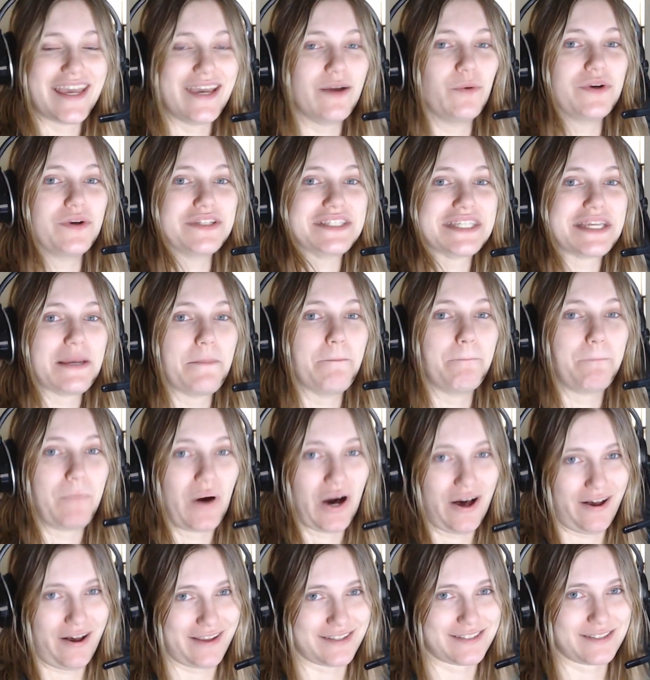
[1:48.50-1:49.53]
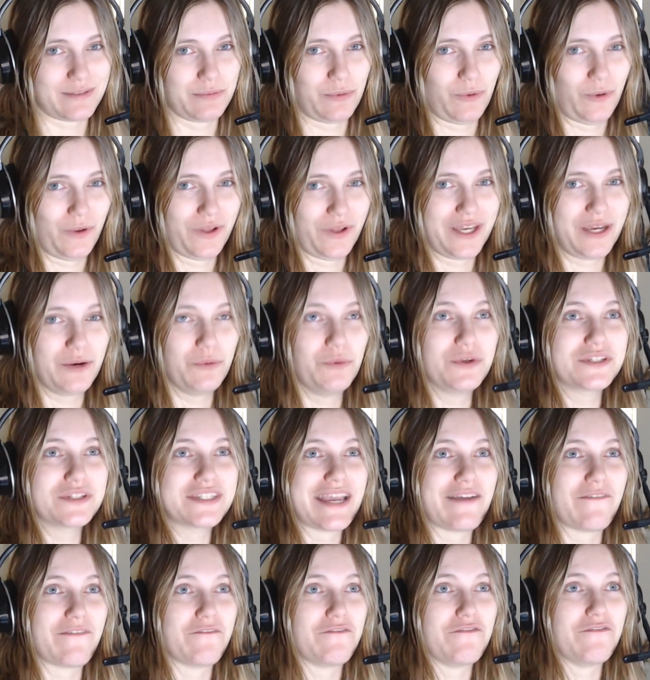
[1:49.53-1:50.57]
it was impossible. It
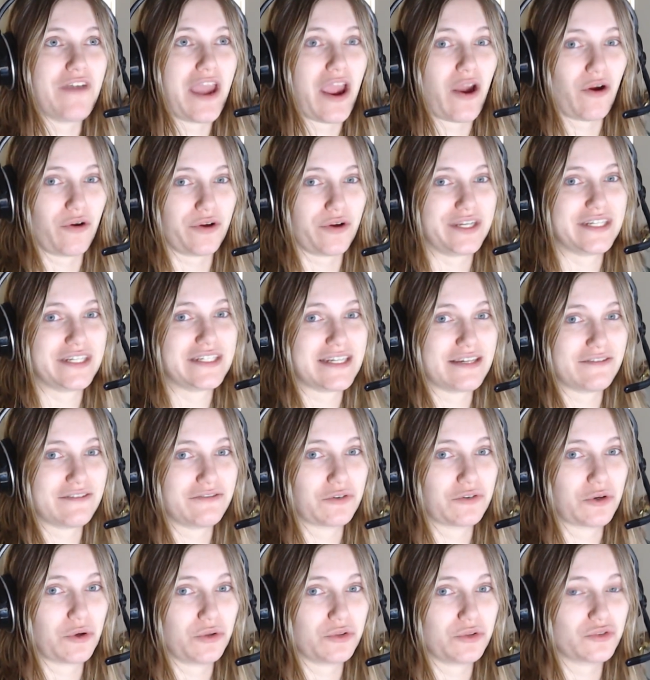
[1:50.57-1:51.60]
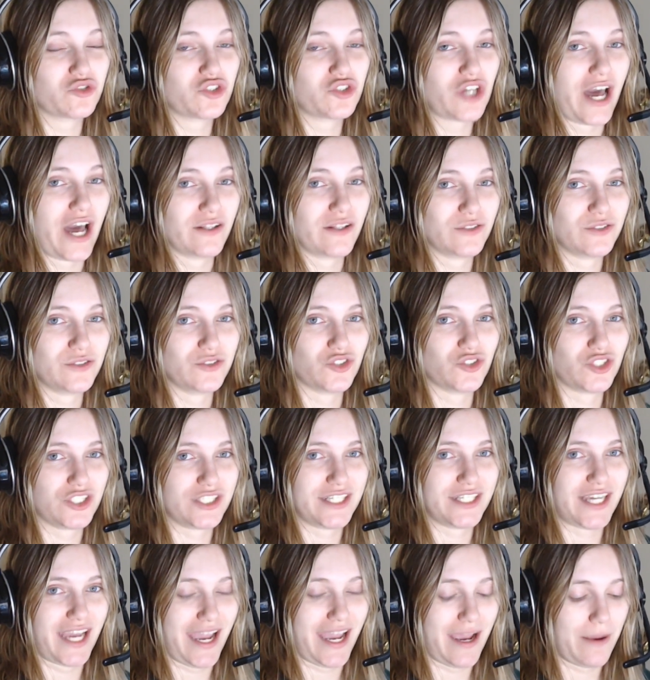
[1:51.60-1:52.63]
was a very difficult,
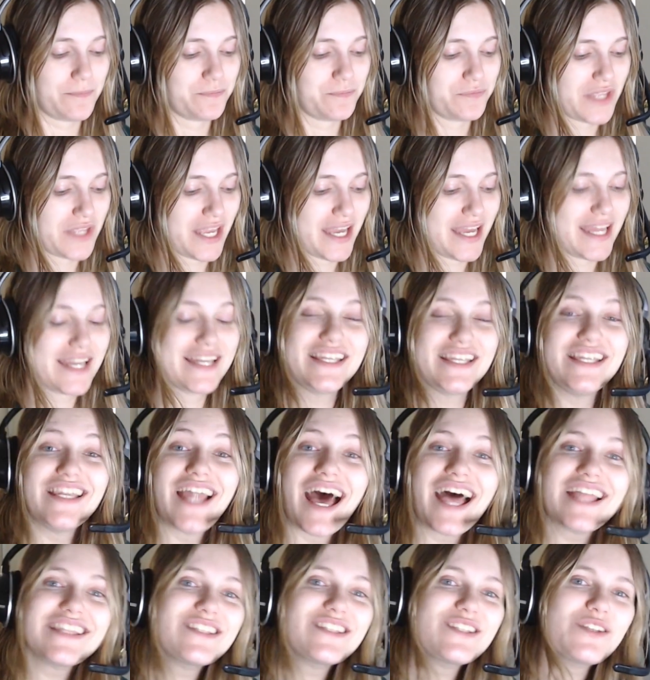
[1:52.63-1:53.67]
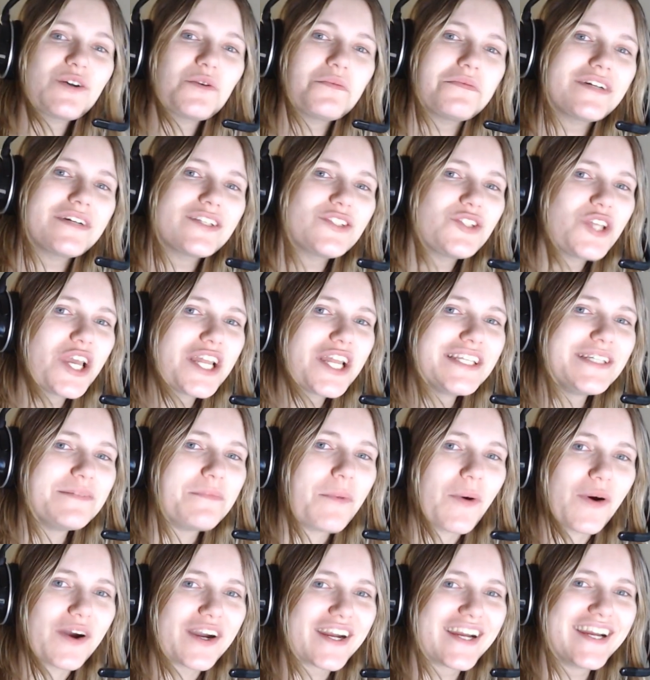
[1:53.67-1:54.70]
challenging game. Not so much
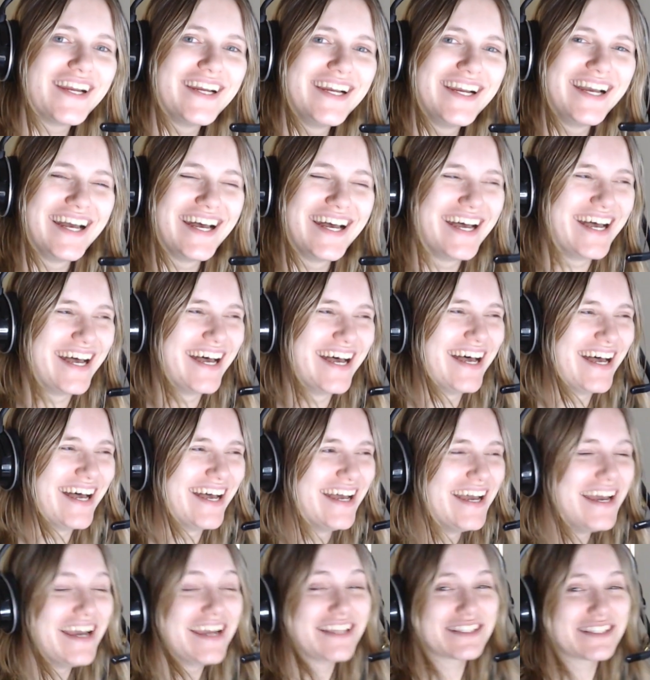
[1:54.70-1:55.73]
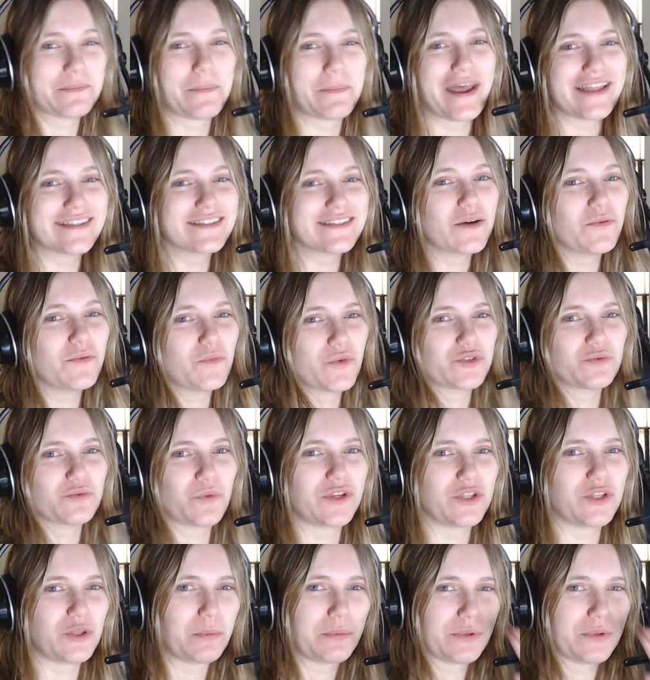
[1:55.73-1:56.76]
anymore. Depends on which
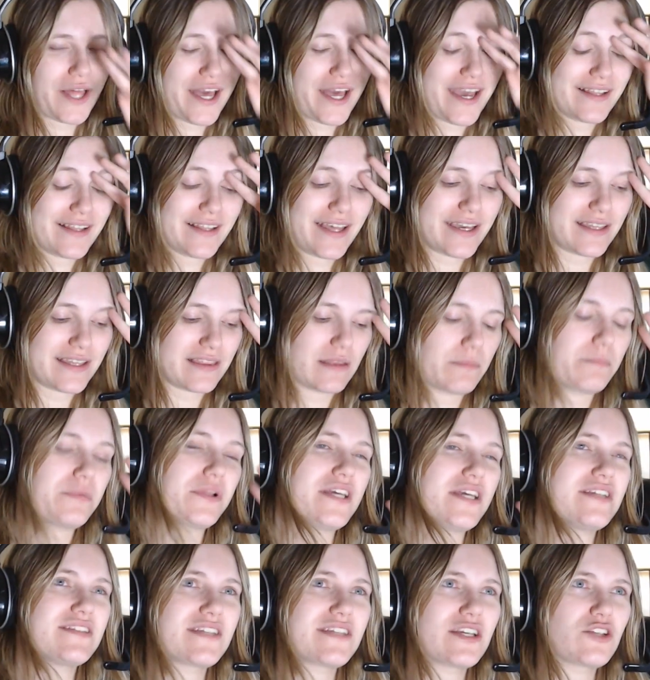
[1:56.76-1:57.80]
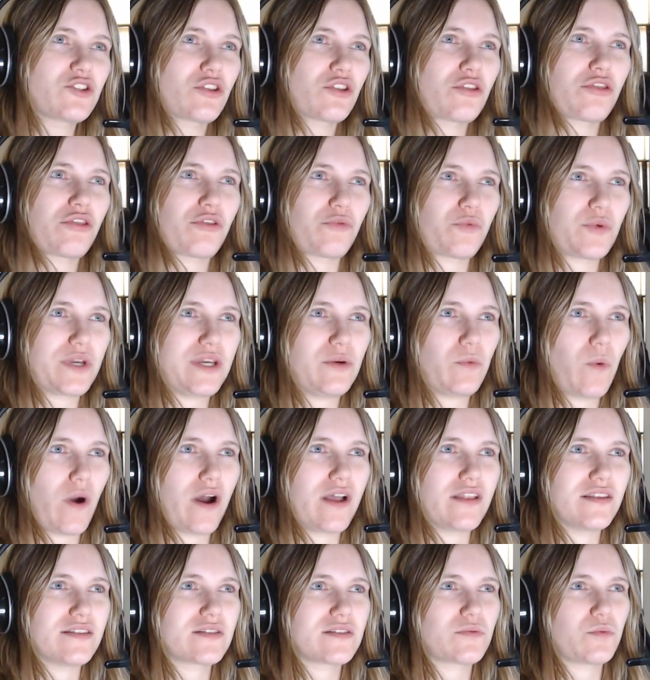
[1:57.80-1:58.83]
one you play. Like the PlayStation 3
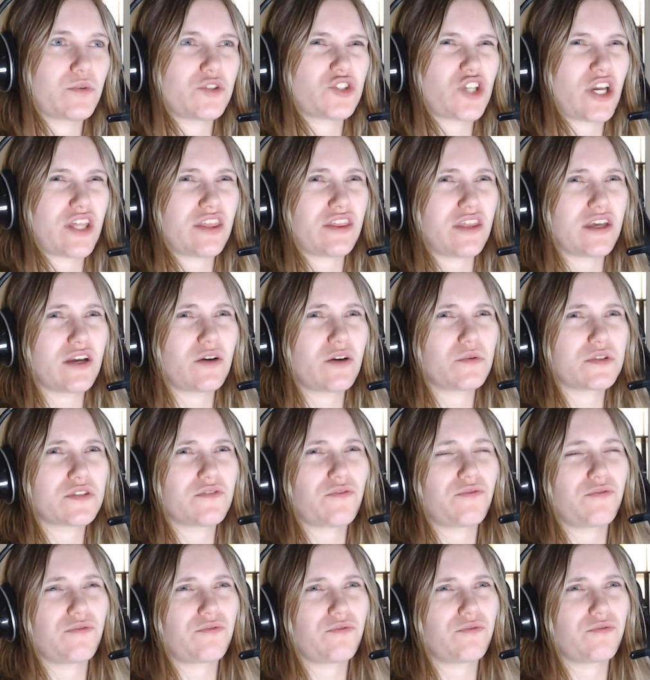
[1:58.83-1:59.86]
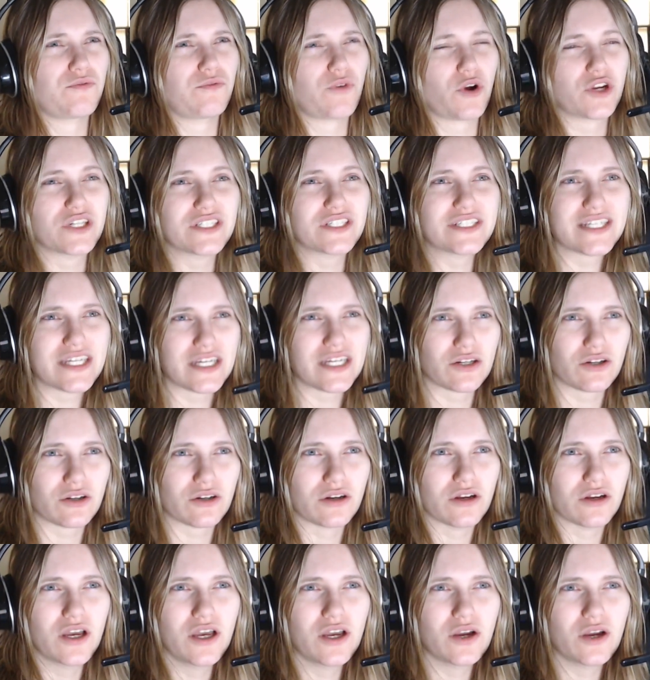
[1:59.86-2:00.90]
ones, which I think was
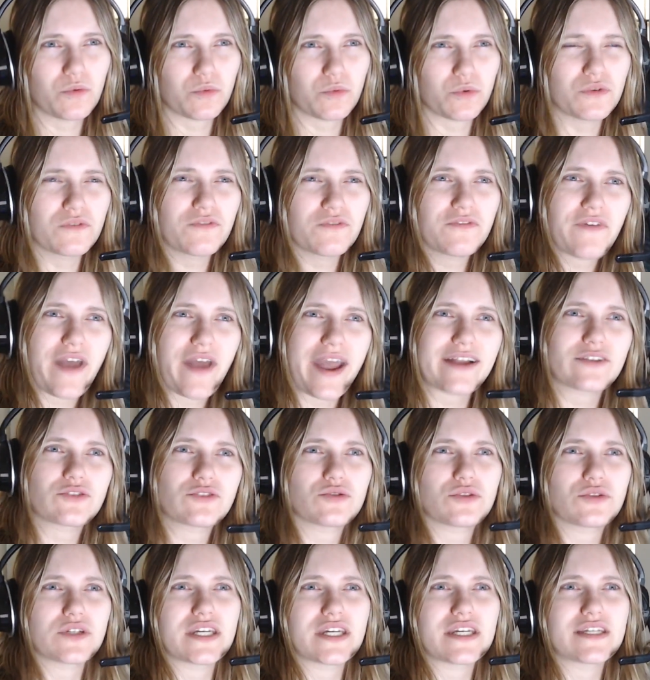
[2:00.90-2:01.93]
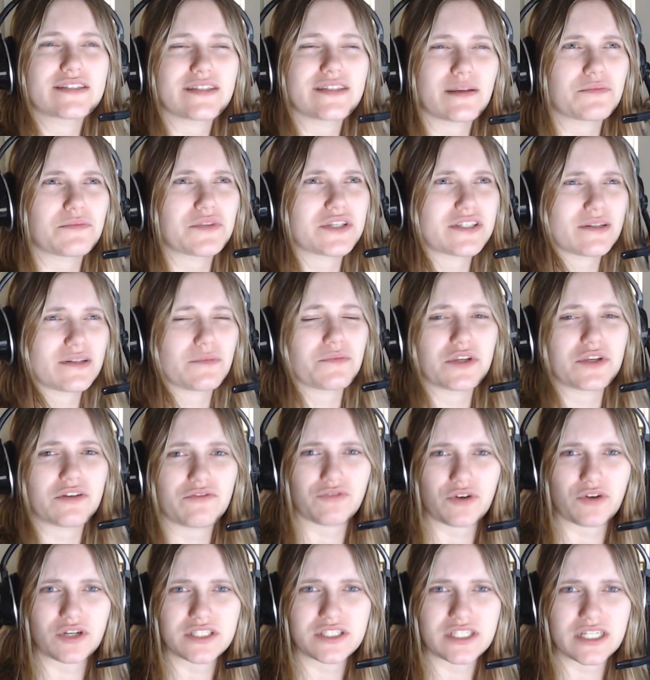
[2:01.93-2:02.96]
Frontier, Rune Factory, something
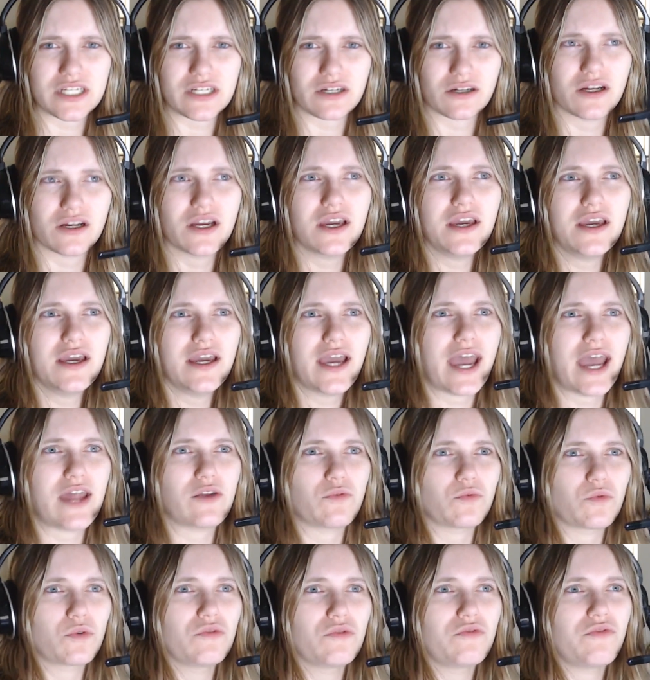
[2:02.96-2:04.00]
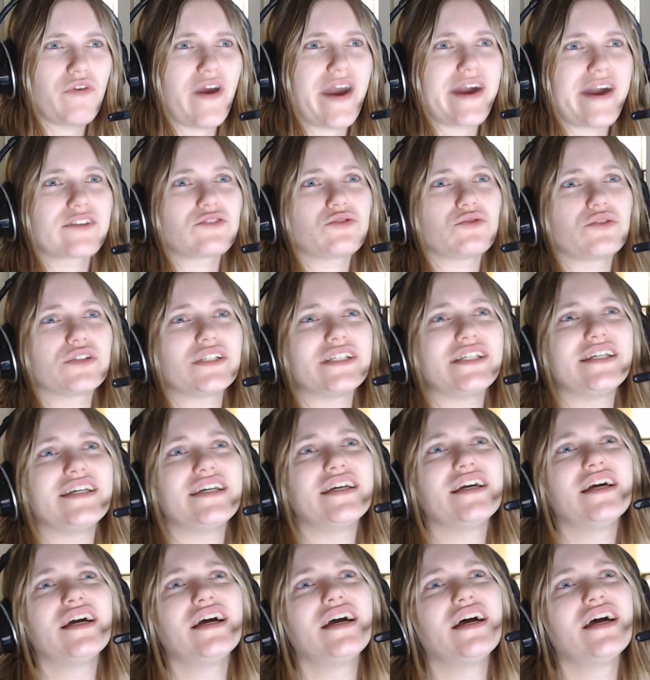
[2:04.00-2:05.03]
Frontier, and Rune
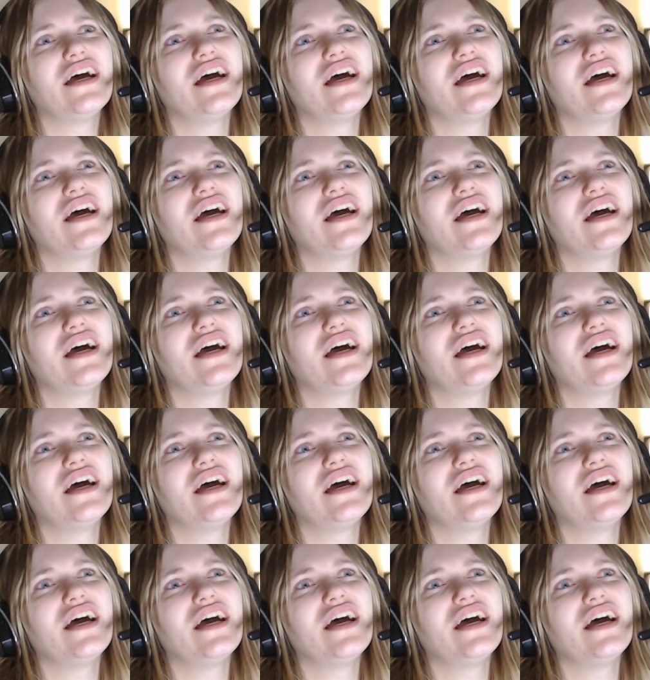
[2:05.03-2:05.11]
Factory.